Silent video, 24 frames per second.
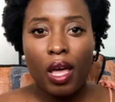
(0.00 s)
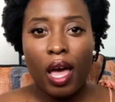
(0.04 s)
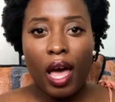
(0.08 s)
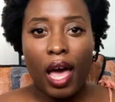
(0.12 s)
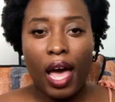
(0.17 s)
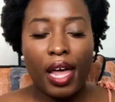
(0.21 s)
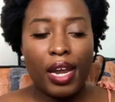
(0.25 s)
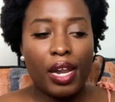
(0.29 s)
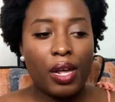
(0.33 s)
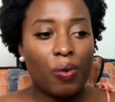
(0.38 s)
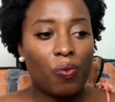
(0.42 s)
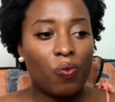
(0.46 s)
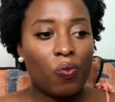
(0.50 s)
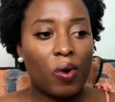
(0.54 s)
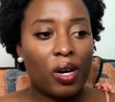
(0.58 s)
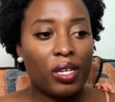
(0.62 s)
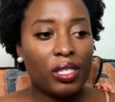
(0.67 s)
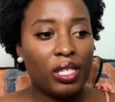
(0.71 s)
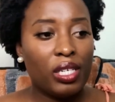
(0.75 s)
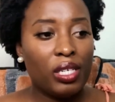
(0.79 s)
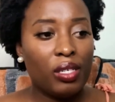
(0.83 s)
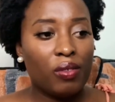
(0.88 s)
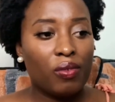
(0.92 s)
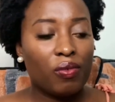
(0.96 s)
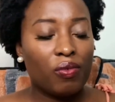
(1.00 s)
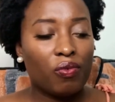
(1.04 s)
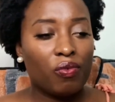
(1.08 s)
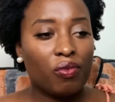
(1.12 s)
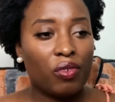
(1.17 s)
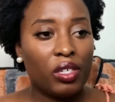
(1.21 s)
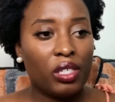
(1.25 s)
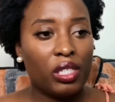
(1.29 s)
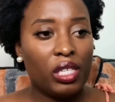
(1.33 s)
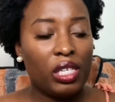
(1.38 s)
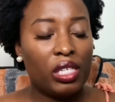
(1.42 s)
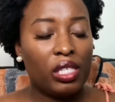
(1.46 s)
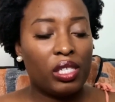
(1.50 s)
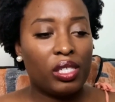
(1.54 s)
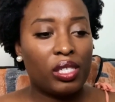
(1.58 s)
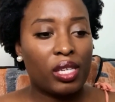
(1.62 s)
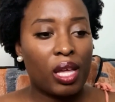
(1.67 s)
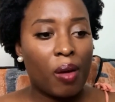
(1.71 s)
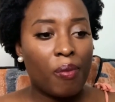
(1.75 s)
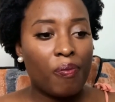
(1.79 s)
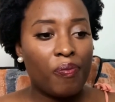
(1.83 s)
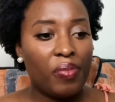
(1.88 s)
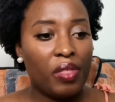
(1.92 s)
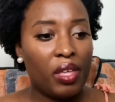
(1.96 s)
And it wasn't really
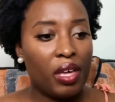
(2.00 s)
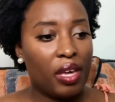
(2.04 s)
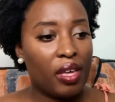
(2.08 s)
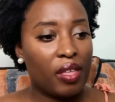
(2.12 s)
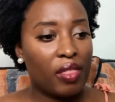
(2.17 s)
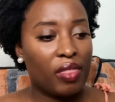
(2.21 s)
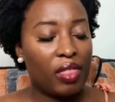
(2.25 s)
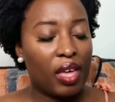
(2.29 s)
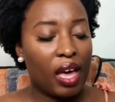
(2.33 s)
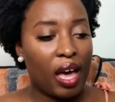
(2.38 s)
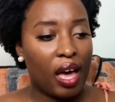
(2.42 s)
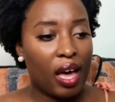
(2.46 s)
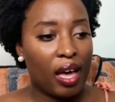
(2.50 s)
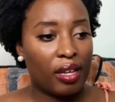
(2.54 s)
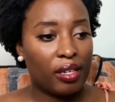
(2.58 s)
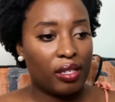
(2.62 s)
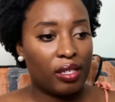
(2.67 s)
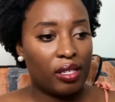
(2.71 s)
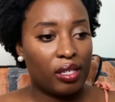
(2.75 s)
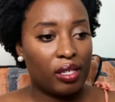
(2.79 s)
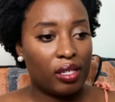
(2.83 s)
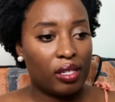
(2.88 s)
something that